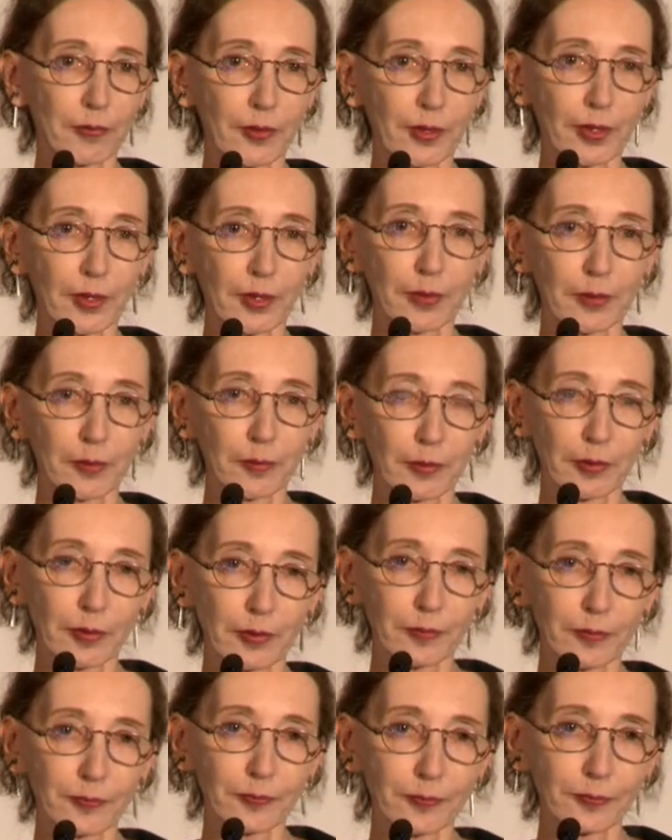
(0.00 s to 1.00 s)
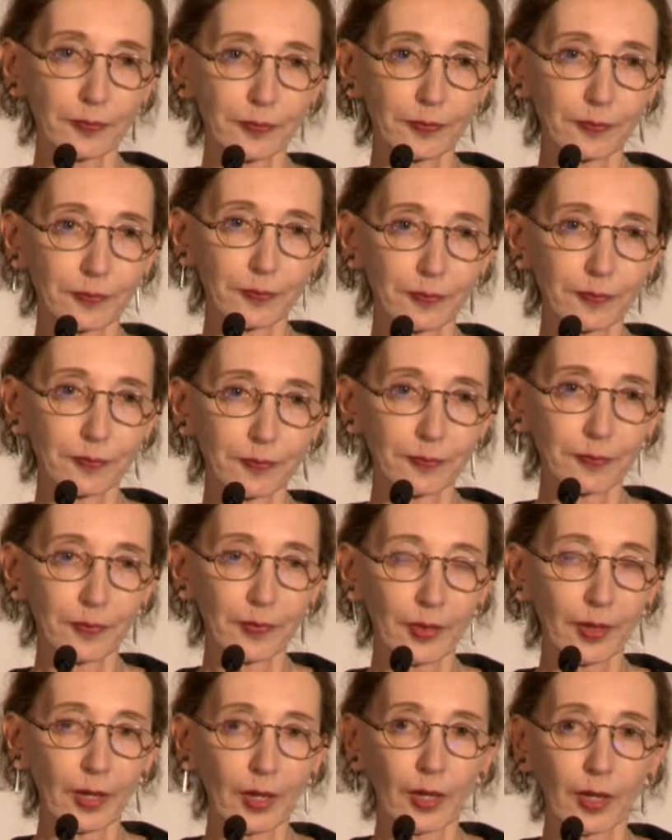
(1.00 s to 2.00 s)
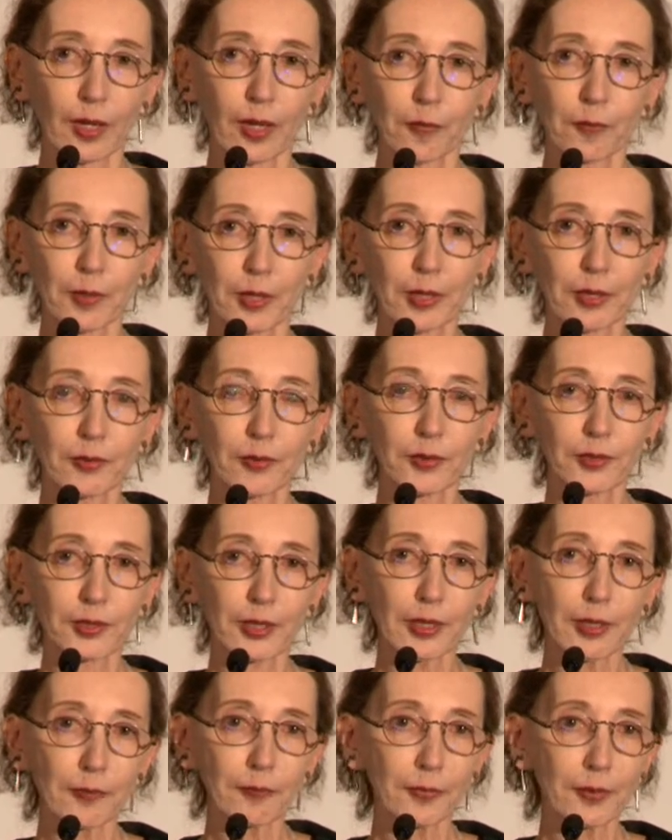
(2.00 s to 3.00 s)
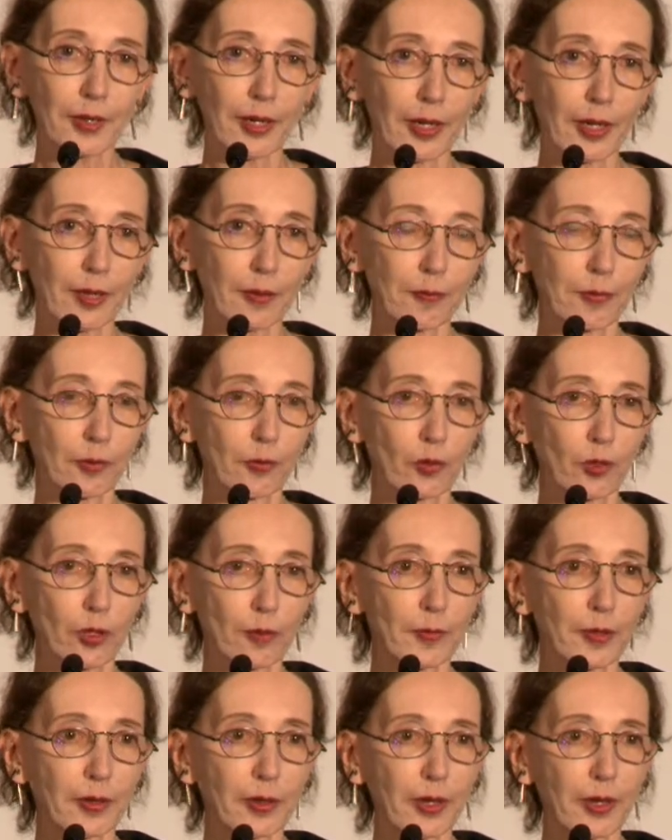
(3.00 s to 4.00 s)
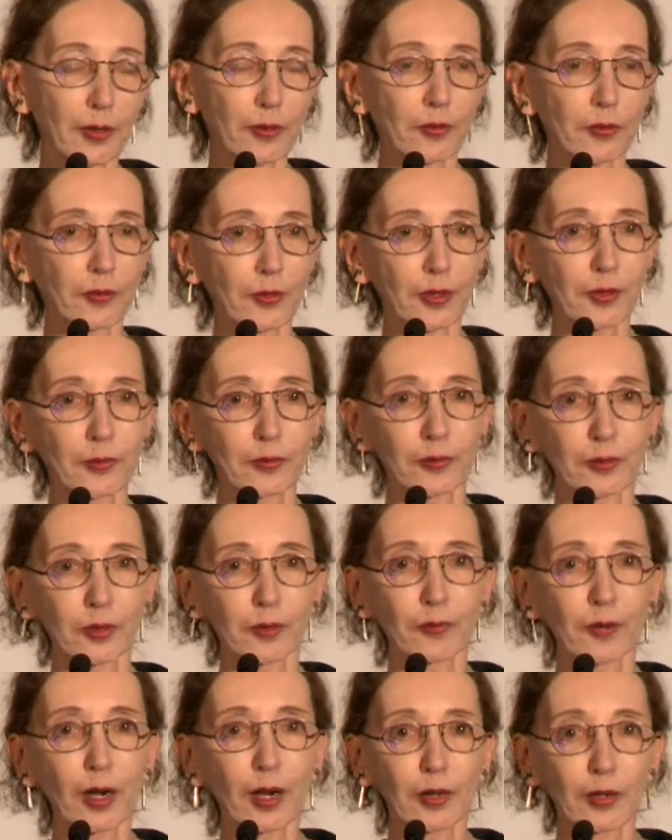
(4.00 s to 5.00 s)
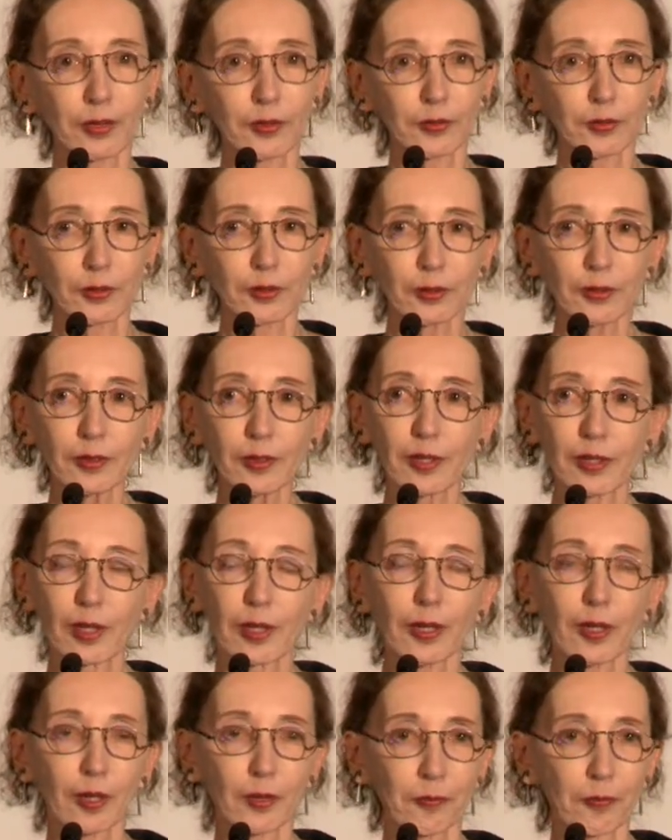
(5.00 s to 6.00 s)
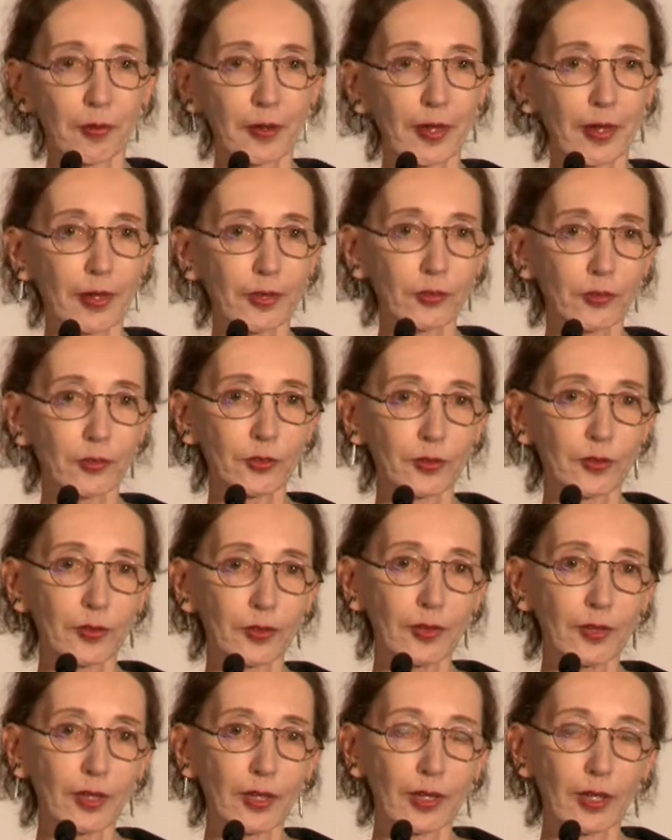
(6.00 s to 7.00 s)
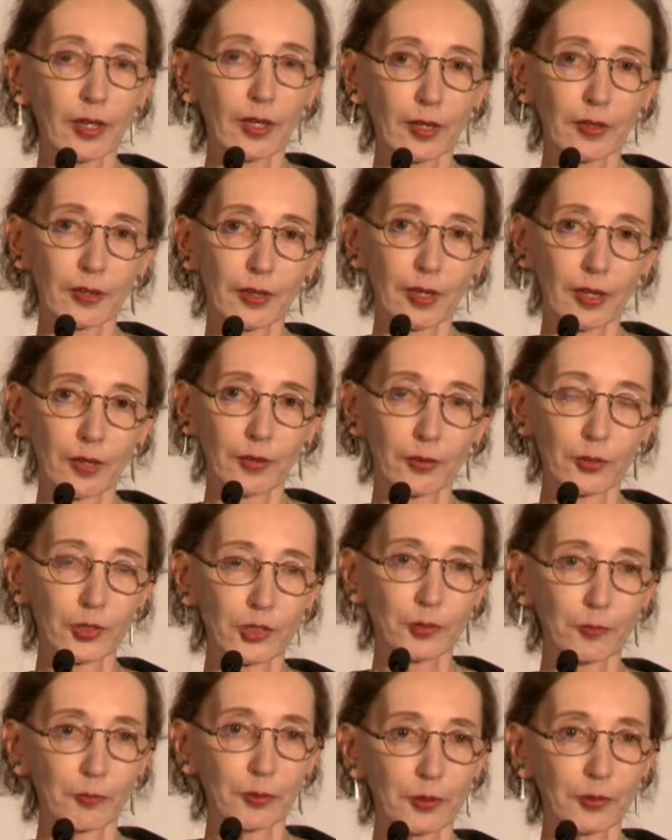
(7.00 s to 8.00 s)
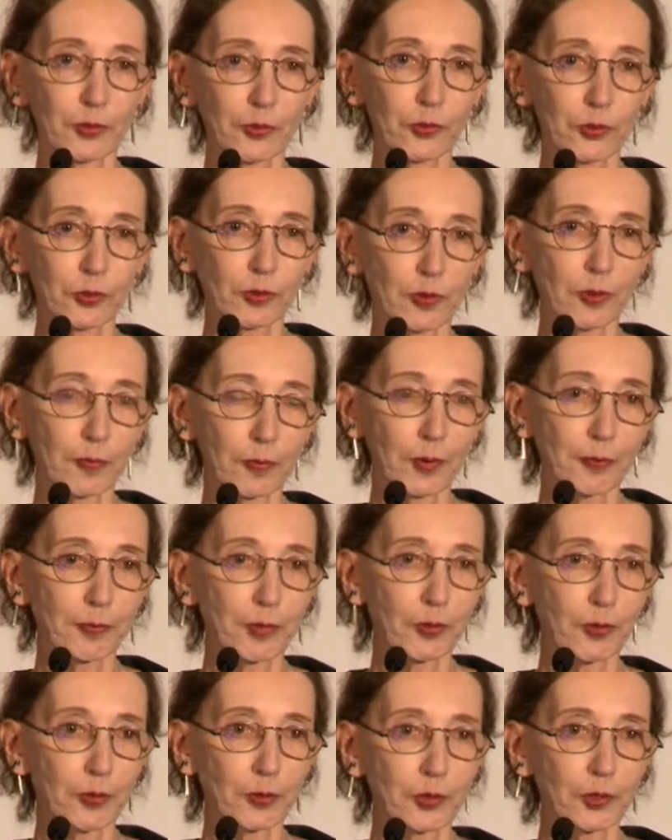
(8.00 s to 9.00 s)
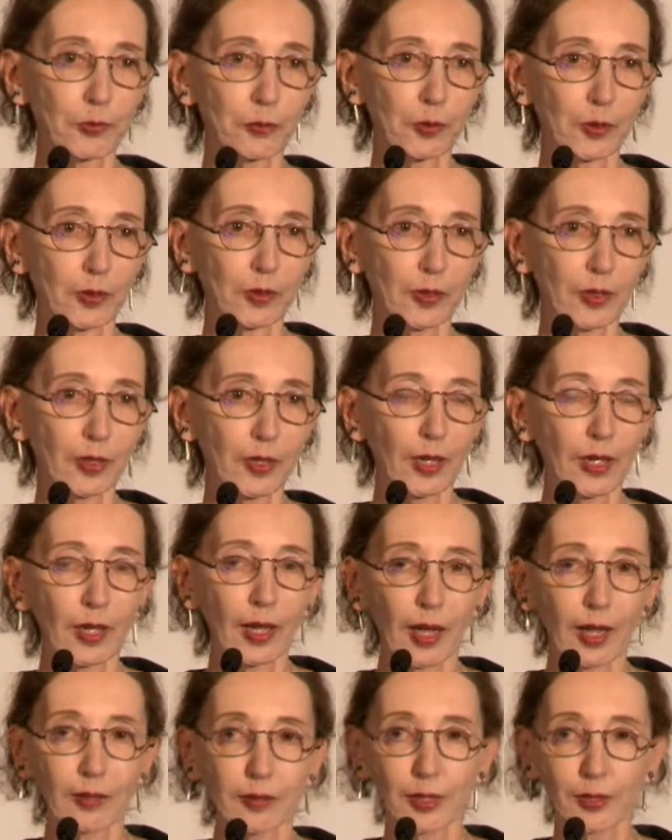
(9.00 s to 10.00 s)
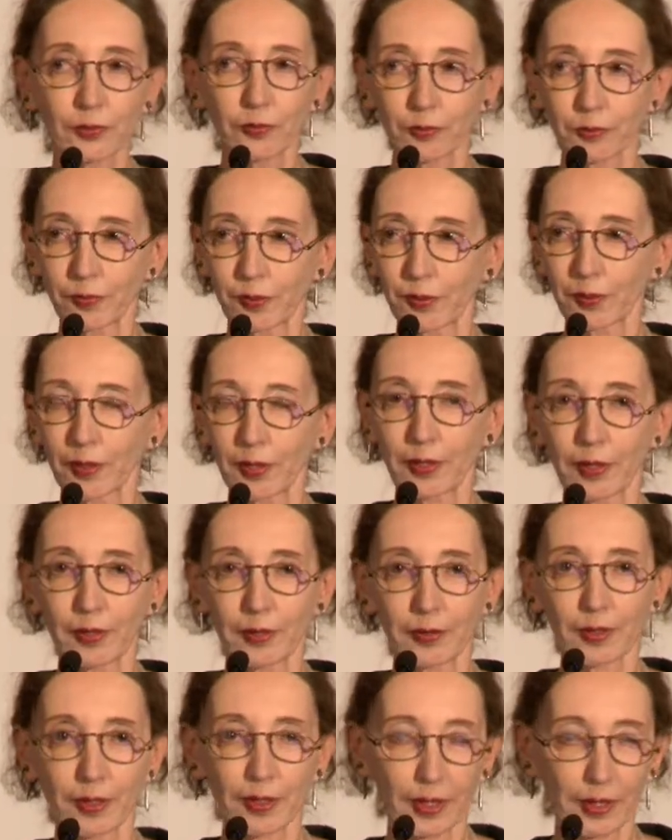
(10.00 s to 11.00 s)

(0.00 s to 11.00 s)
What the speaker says: valuable. But at the same time, Norman had a great deal of ardor and passion, and he had this spiritual commitment to his work. I like to feel that